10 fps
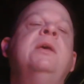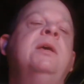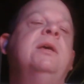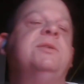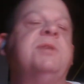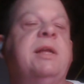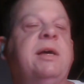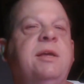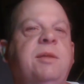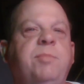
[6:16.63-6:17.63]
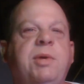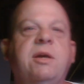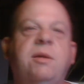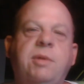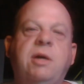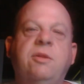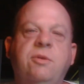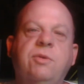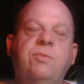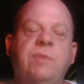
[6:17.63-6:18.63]
is that I can pick up
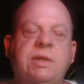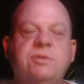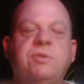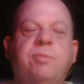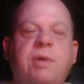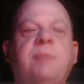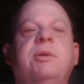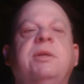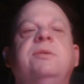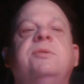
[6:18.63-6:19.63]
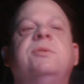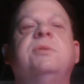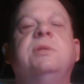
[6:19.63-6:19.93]
other rental properties.